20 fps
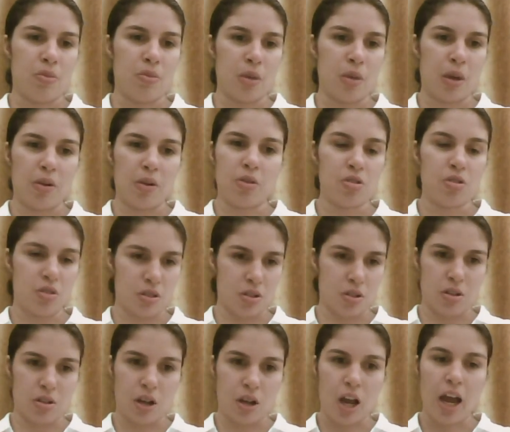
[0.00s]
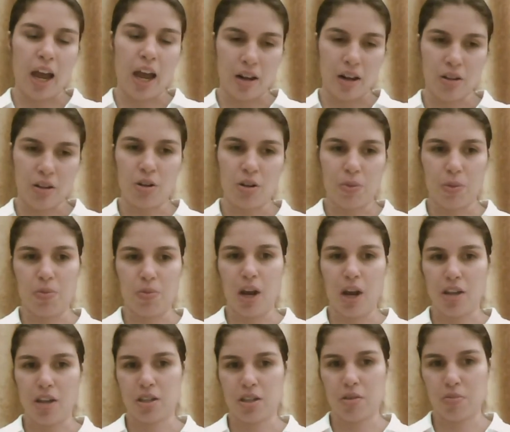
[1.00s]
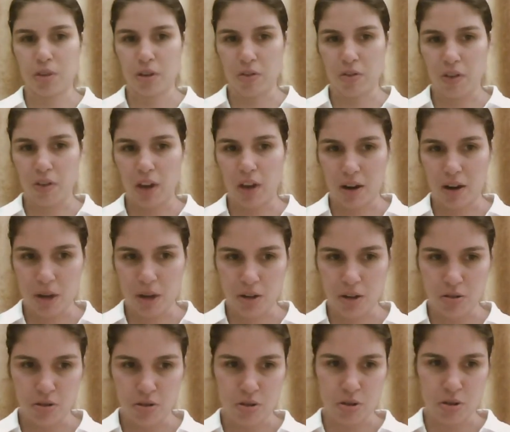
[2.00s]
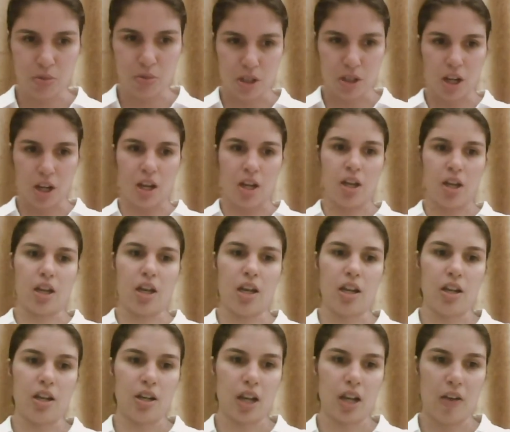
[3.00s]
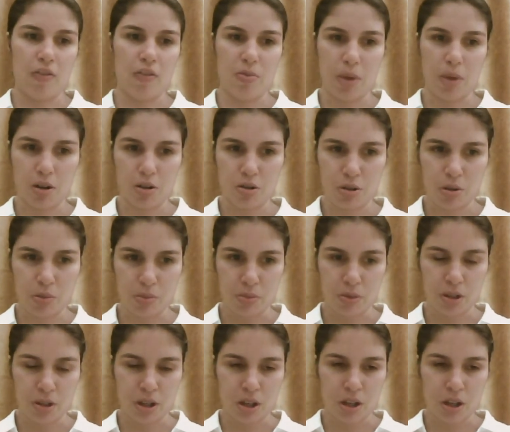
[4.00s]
because I had a lot of people asking me if I had a manuscript, and I didn't have a manuscript